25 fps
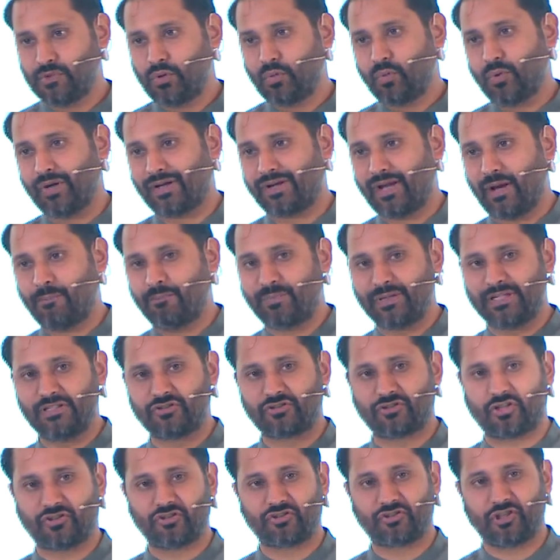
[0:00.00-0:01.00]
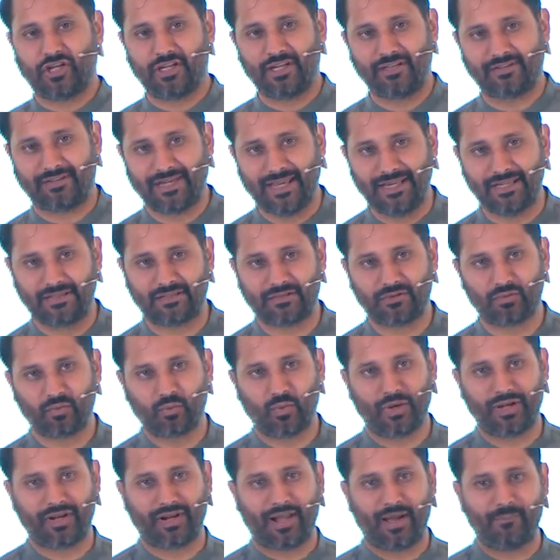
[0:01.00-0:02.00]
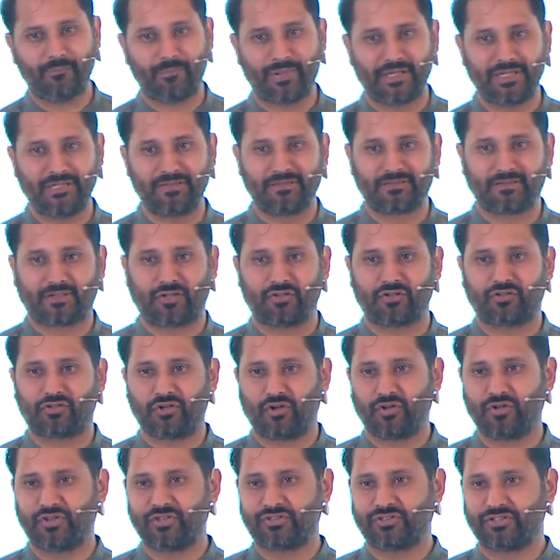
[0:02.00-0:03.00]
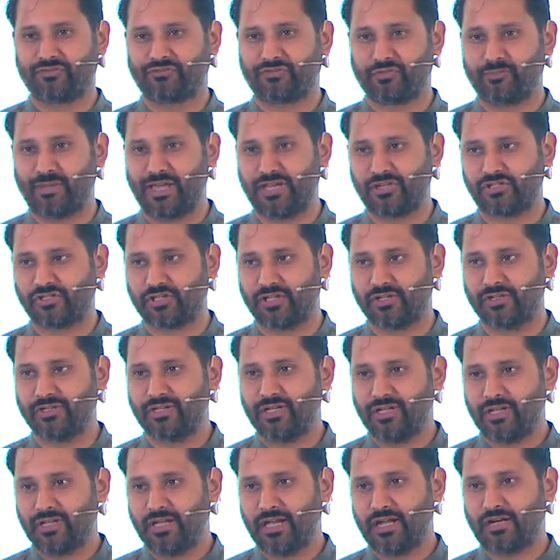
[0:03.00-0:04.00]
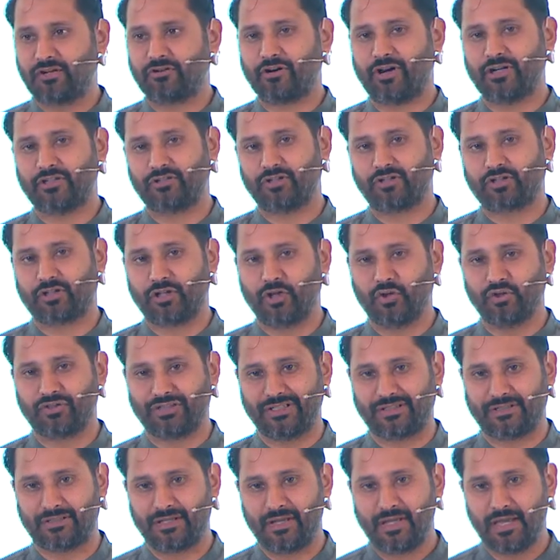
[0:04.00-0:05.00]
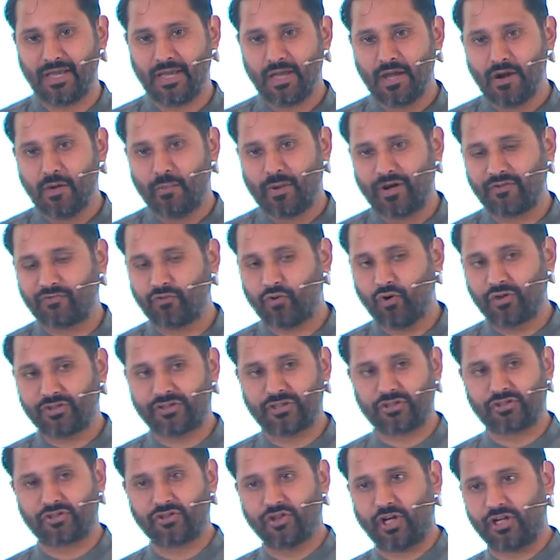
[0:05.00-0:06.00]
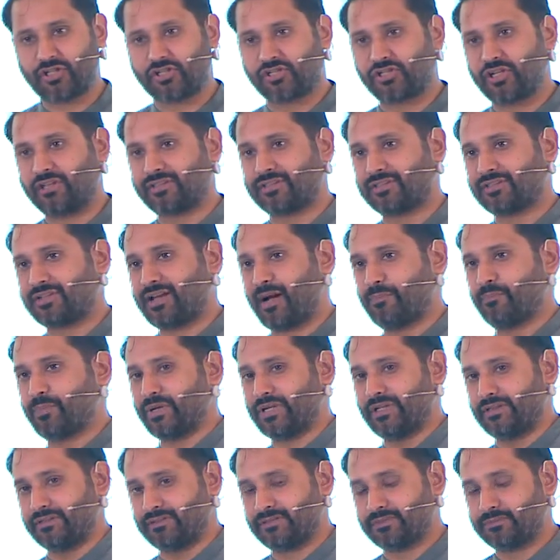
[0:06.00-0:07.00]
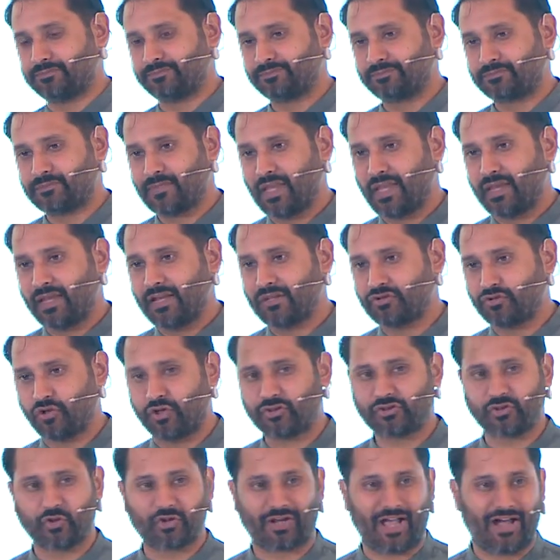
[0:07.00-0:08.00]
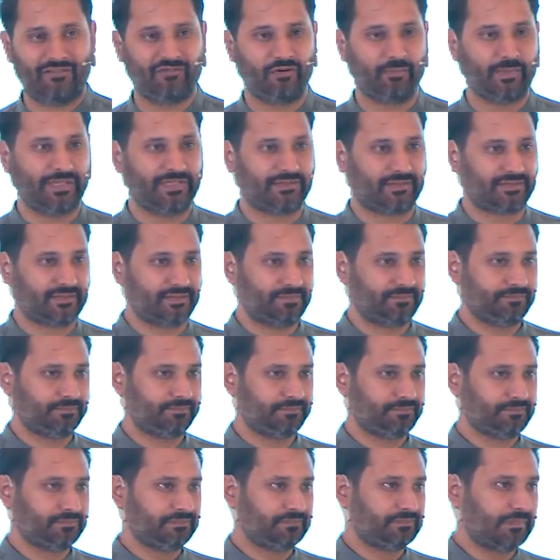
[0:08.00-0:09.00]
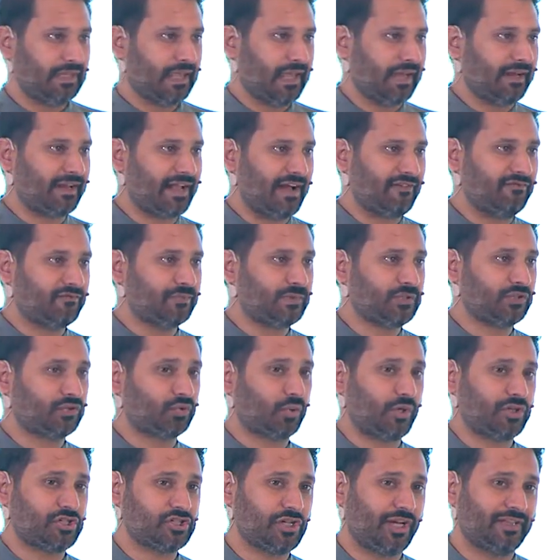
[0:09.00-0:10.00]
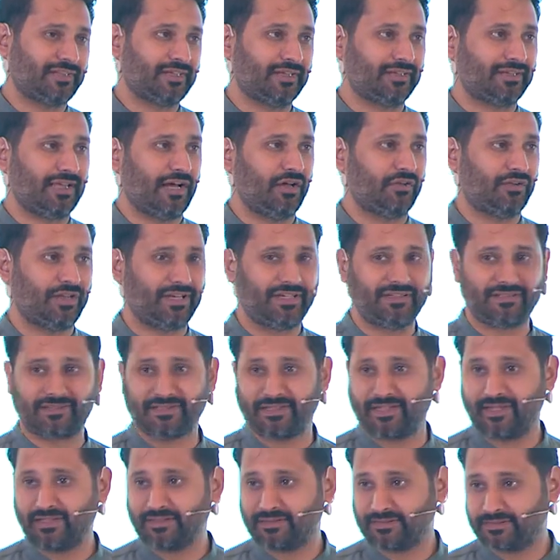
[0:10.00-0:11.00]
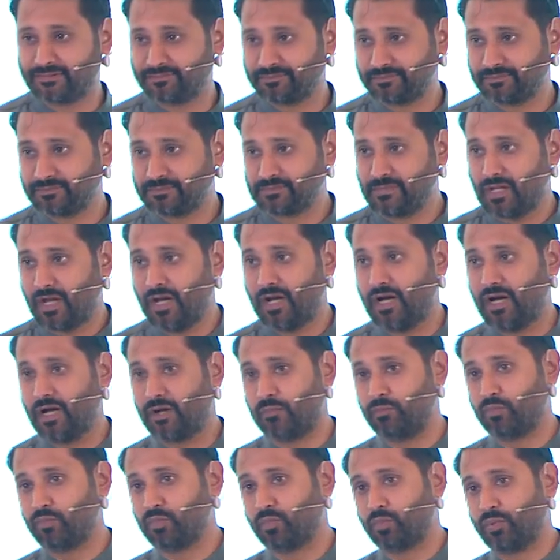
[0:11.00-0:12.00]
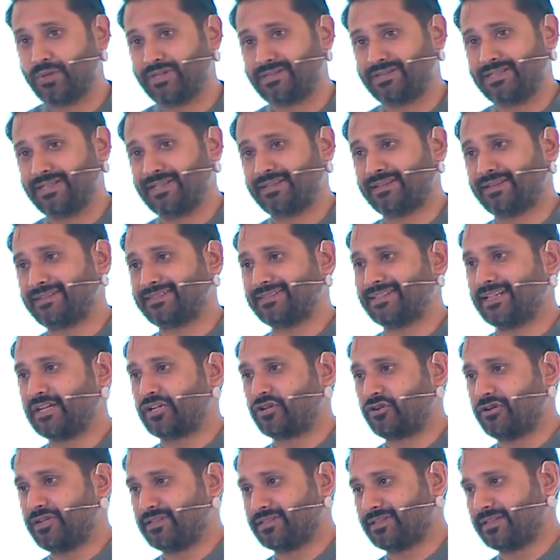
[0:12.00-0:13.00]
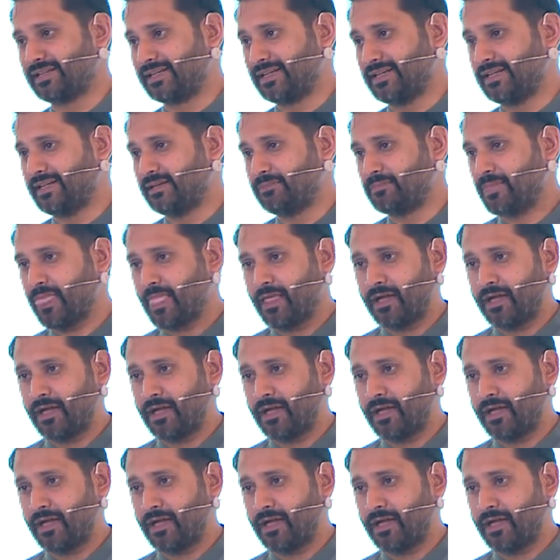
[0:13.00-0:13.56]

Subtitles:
When companies consolidate, when companies control this information and try to close it. But of course, it's not just companies. It's also governments. And governments who are shutting down the internet. We're seeing this increasingly.